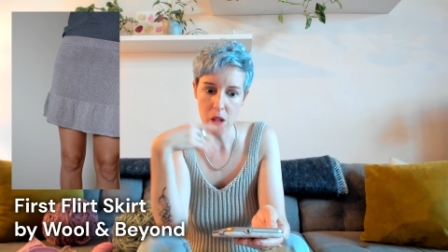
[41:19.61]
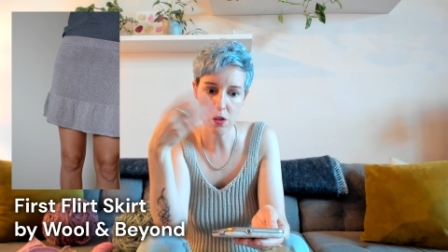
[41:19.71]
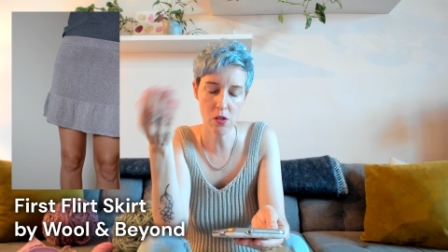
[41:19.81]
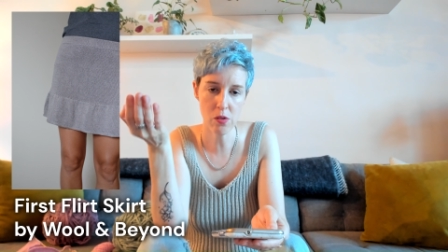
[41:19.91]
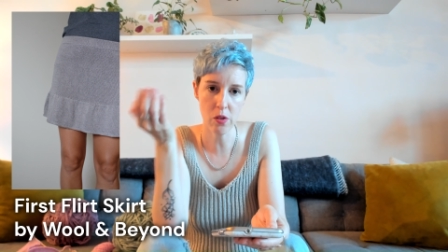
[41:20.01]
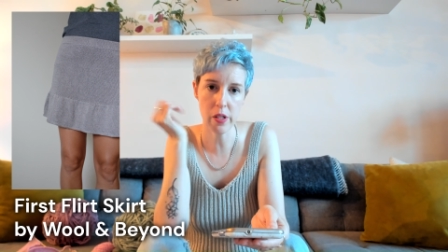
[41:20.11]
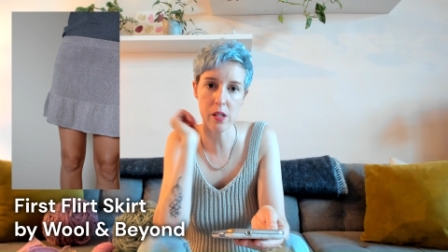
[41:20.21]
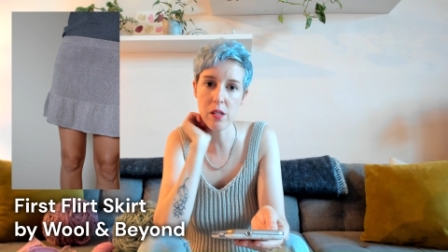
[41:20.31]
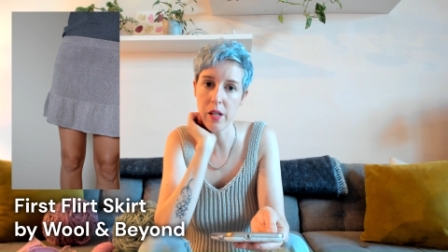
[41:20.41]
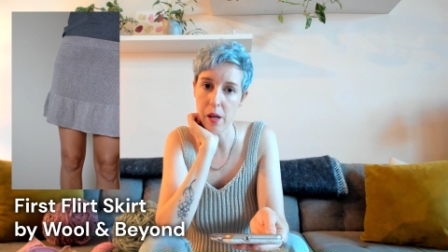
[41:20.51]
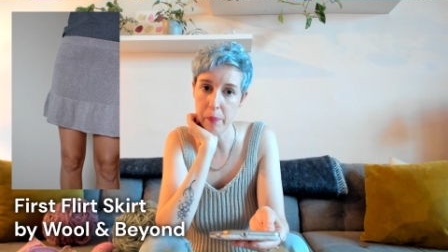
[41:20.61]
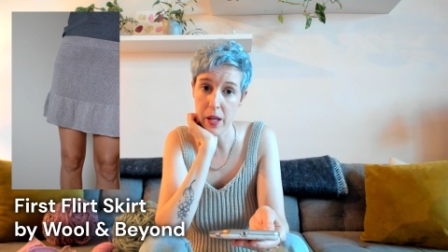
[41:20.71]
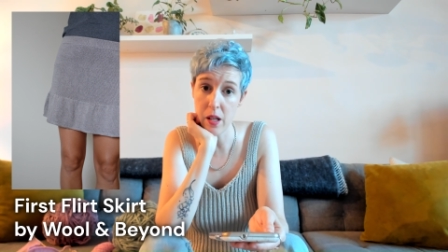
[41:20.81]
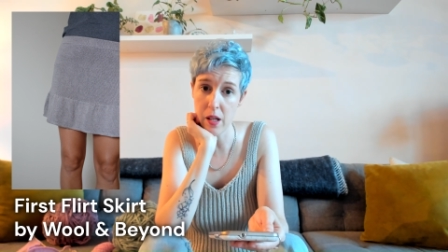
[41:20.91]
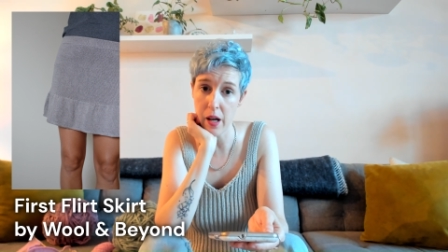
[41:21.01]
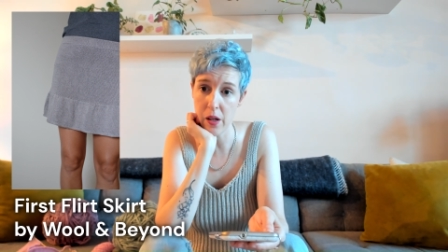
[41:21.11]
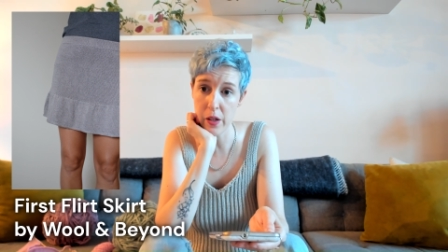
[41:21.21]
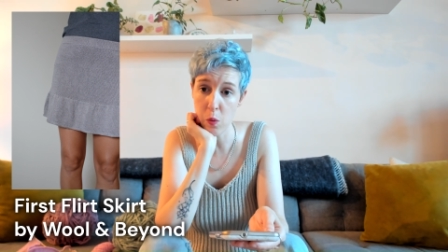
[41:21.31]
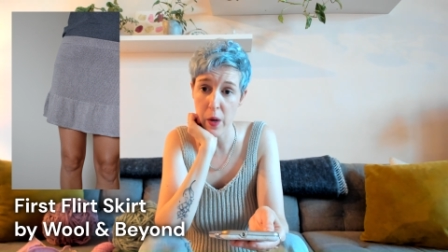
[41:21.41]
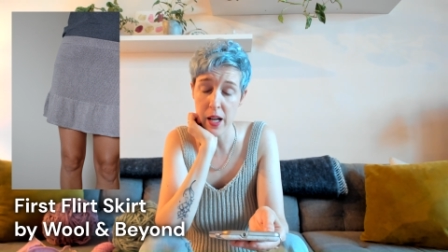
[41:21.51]
the skirt is knit up in an
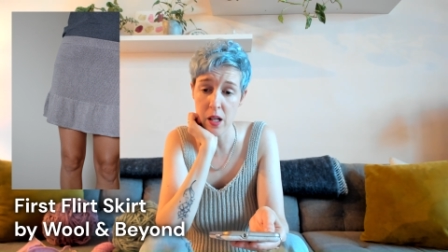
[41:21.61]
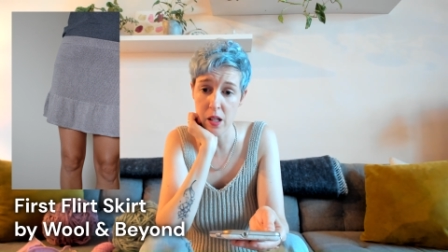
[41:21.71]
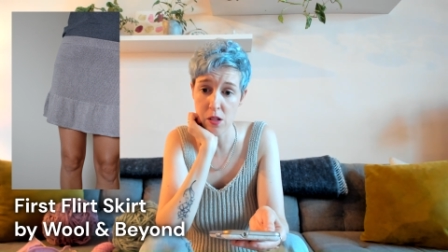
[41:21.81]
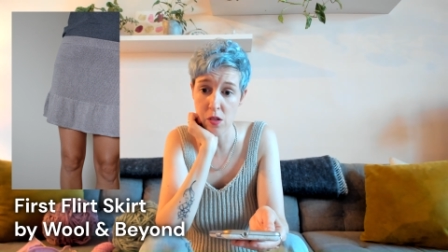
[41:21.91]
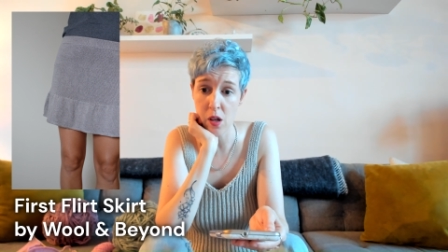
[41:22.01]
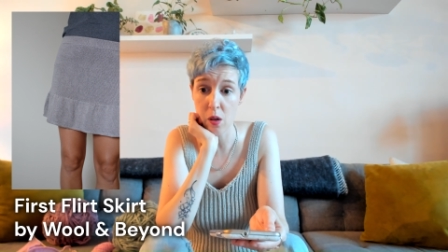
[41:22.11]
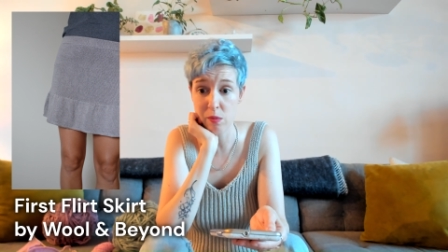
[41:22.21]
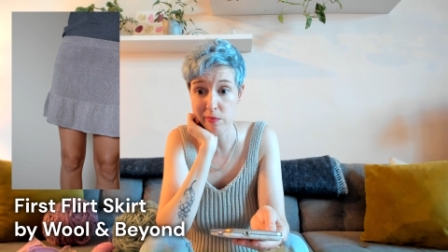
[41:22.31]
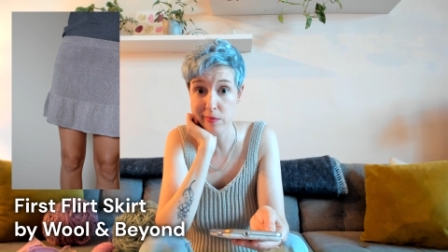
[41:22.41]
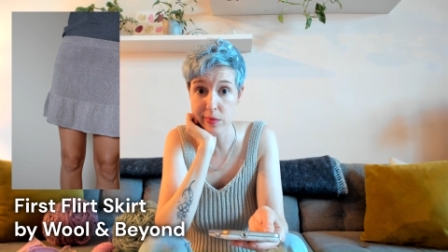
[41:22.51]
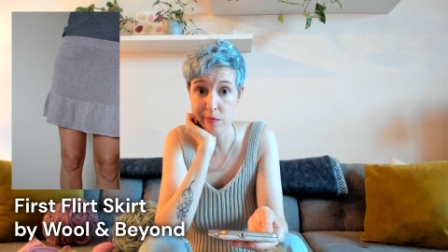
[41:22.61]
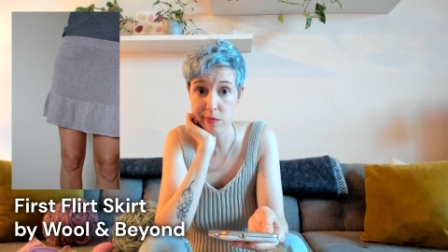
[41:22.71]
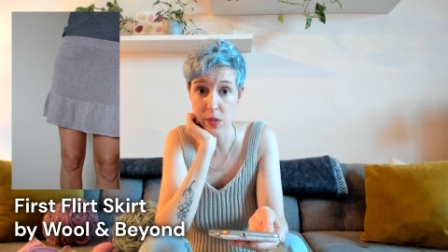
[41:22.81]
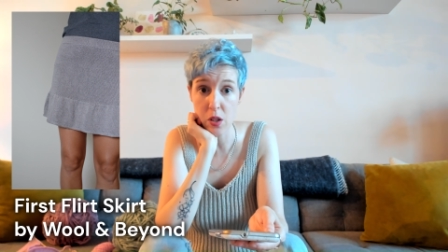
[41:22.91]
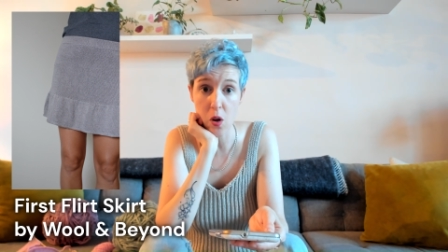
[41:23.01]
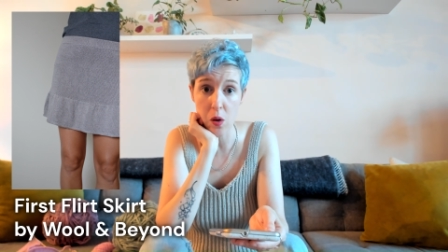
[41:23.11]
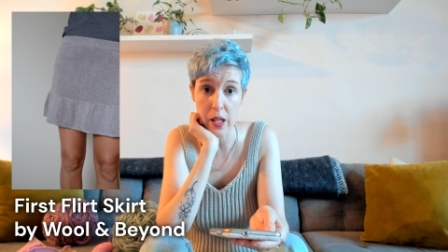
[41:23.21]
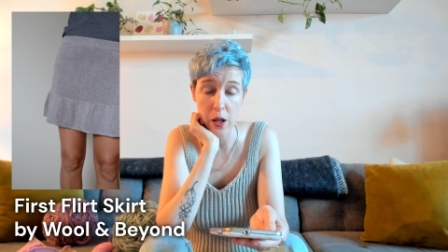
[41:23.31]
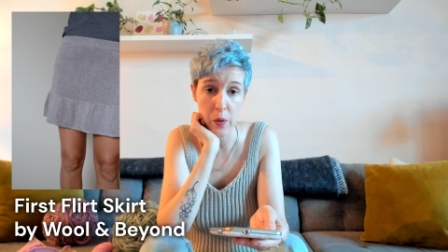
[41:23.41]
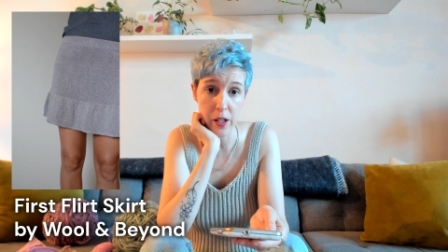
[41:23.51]
Aran weight, and so it'll go a
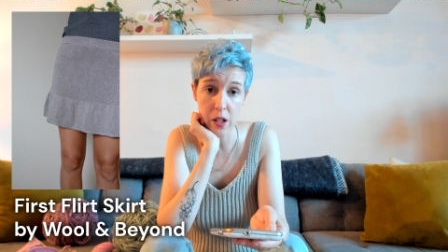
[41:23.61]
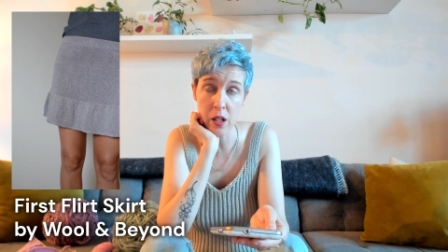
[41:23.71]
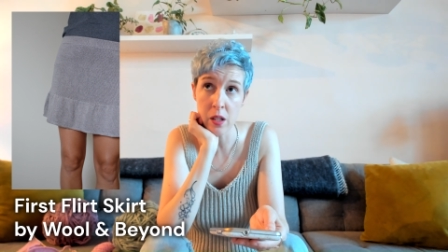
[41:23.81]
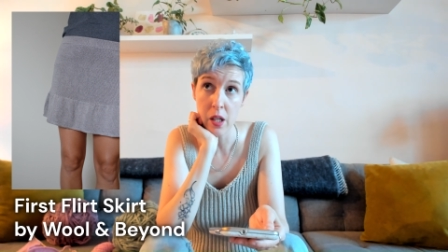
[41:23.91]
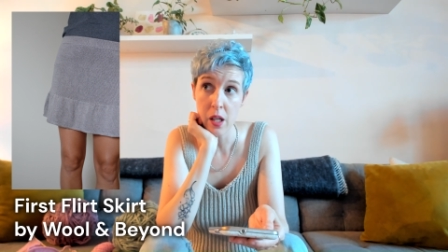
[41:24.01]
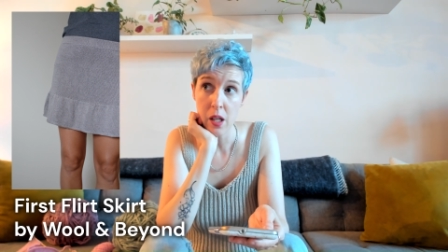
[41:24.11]
lot quicker.